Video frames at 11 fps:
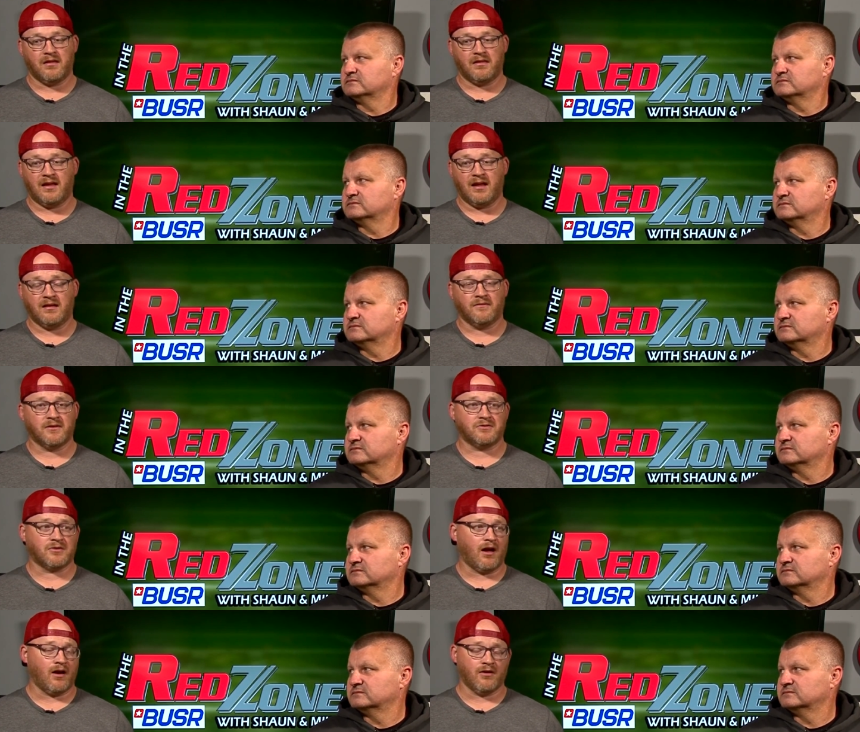Speaker 1: the end of a
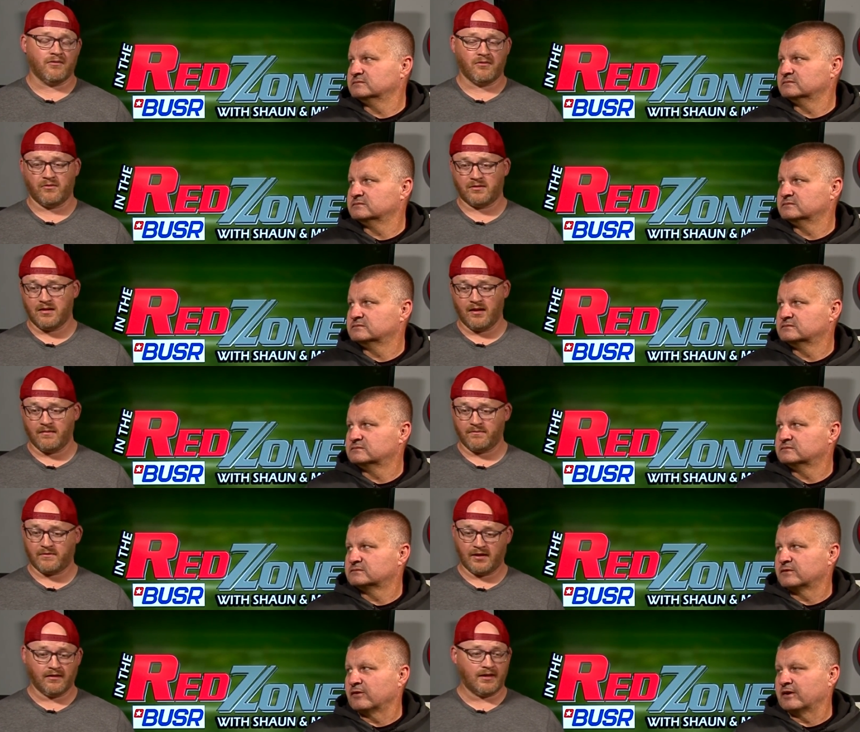drive or uh,
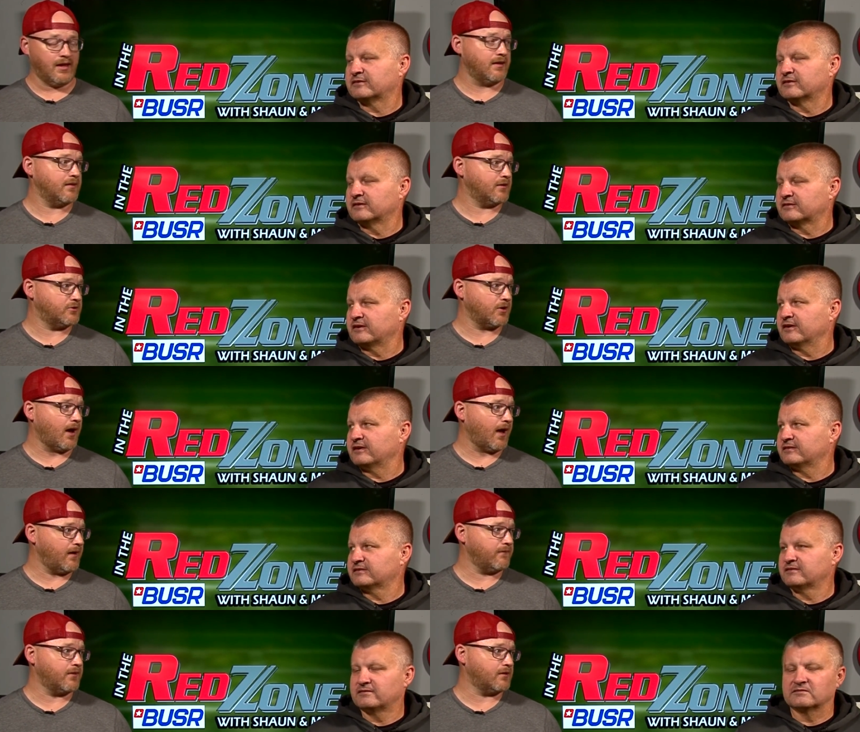till the, the end of the, the drive,